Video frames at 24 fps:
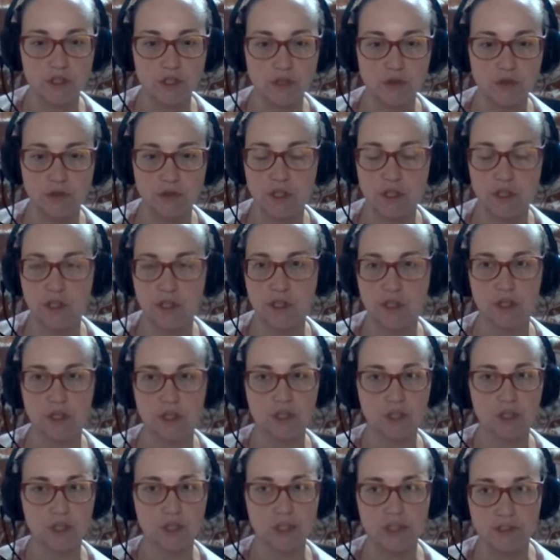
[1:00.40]
slow cook or
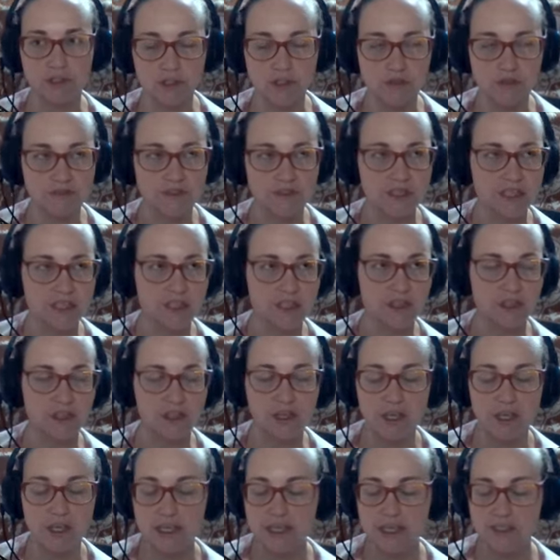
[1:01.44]
cook in your sous vide or